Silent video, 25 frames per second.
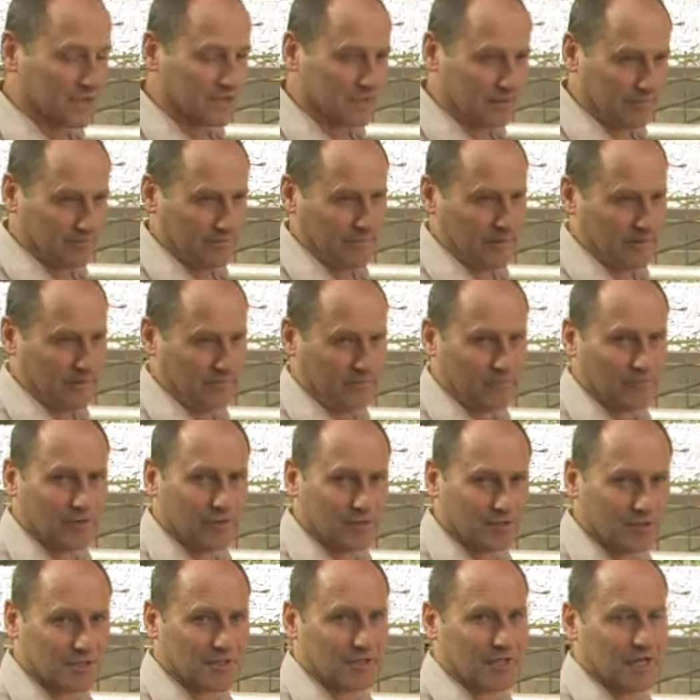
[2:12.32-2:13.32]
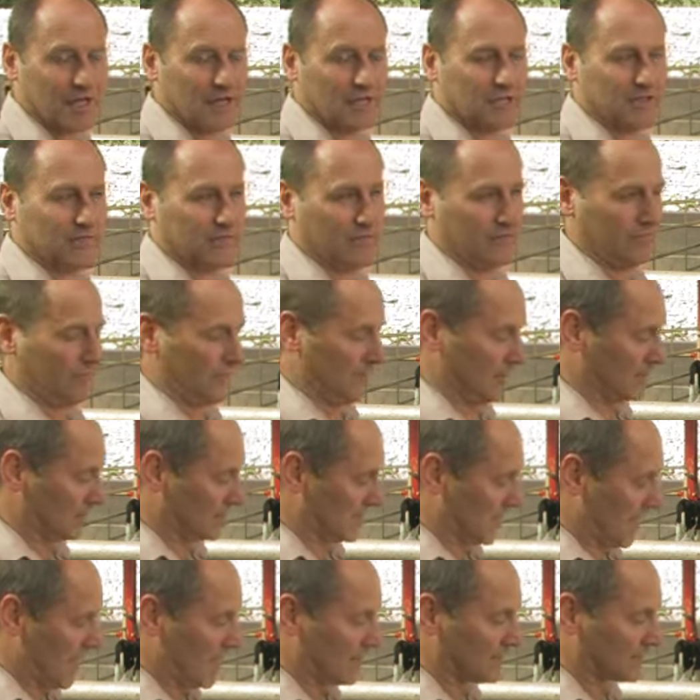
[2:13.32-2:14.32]
is the very first stage of a veal
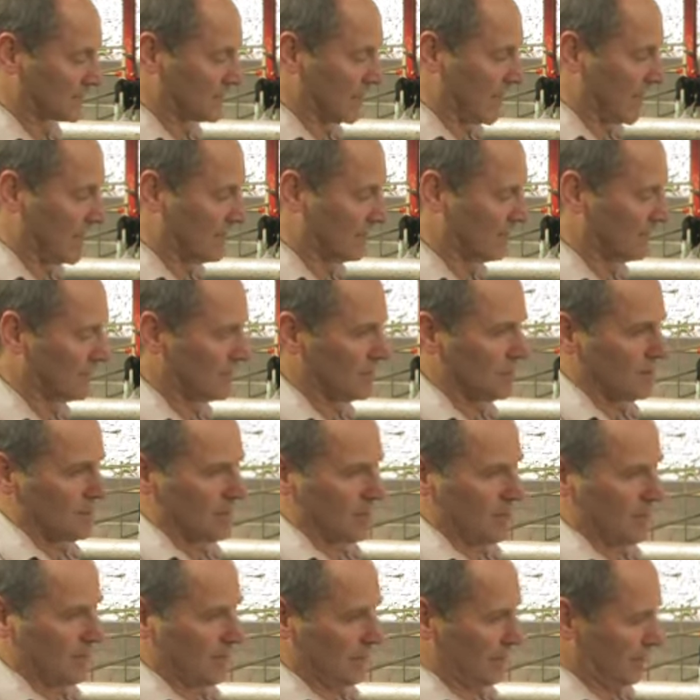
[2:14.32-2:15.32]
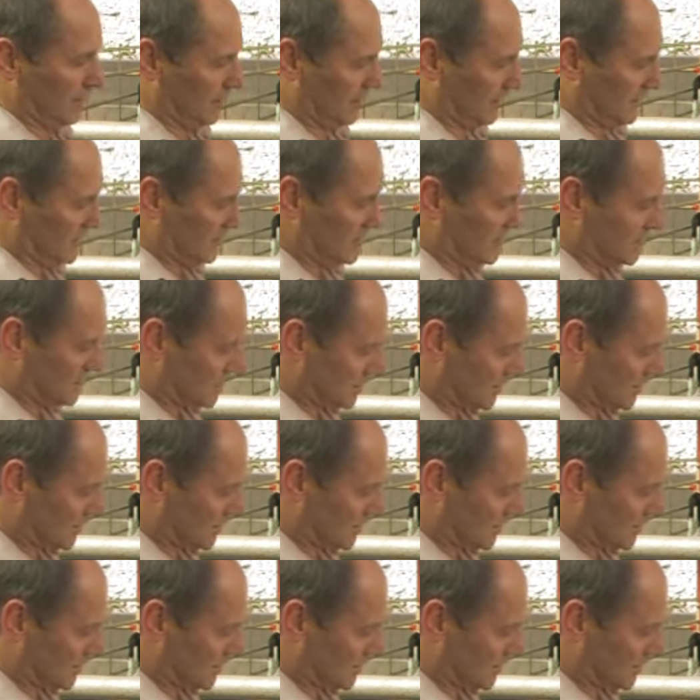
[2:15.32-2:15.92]
calf's life, and it is